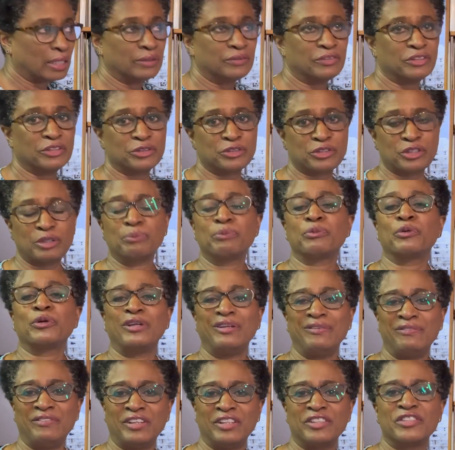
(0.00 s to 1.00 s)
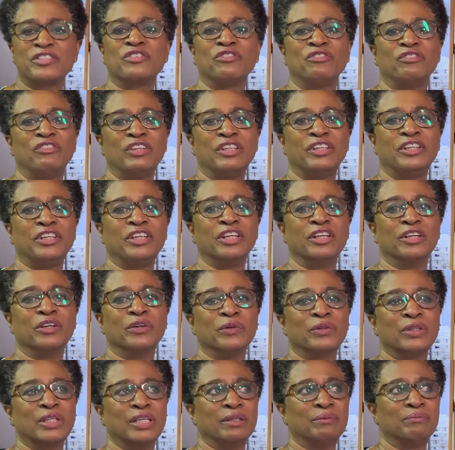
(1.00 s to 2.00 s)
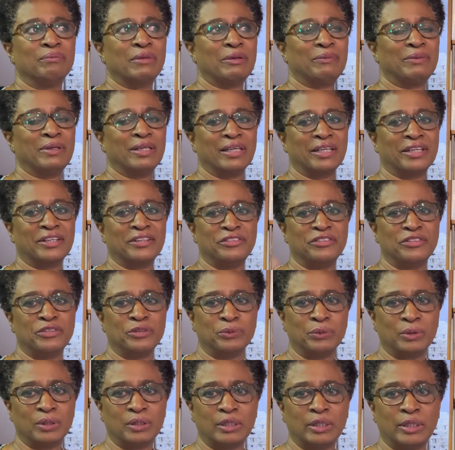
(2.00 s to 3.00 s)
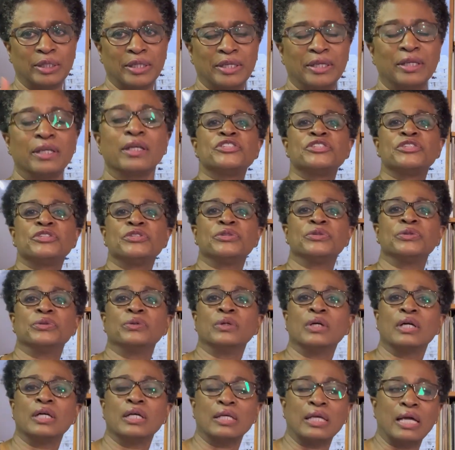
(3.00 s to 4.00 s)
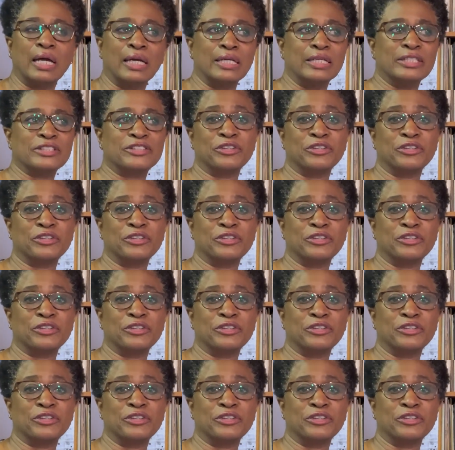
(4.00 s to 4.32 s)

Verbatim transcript: there's a previous video that maybe I can do a link to uh,